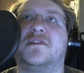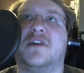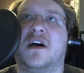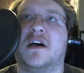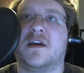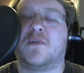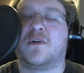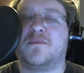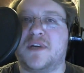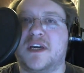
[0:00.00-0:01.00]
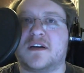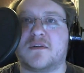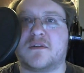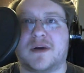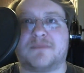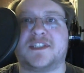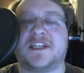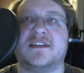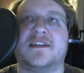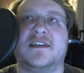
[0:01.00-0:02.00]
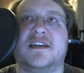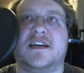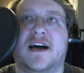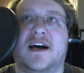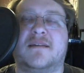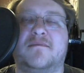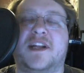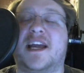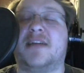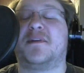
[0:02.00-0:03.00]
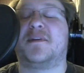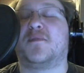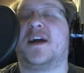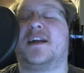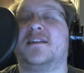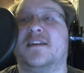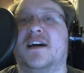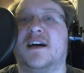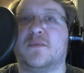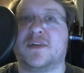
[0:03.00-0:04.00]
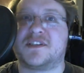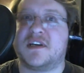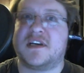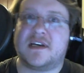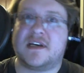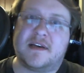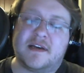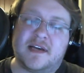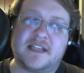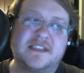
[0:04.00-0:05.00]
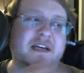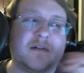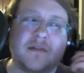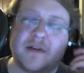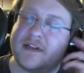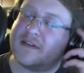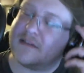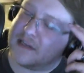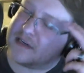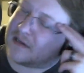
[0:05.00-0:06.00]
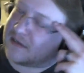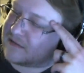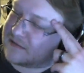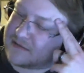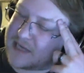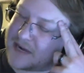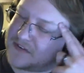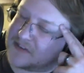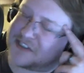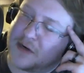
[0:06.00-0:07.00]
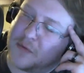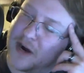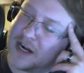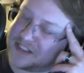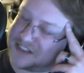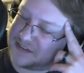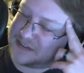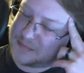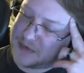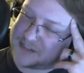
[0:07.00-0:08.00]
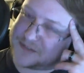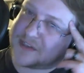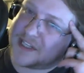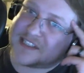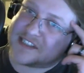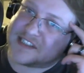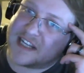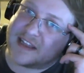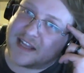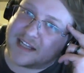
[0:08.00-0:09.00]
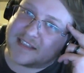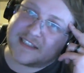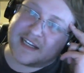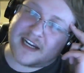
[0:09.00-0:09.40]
It won't be corrupted, but it can be read, which Intel, in their ever so wise press release, said that